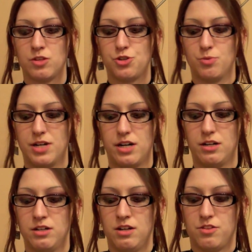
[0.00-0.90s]
to
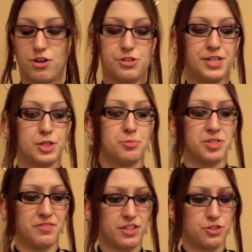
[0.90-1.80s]
where the artist had
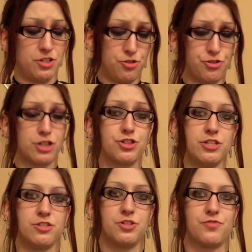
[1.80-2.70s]
specific
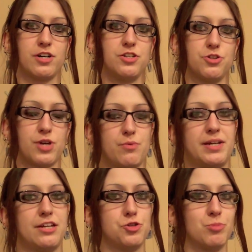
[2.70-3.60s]
instructions as far as, okay,
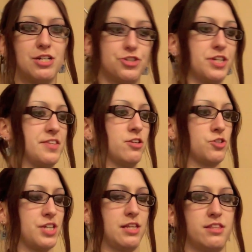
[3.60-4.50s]
we need a sprite sheet that
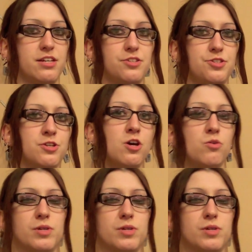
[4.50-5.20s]
looks like this,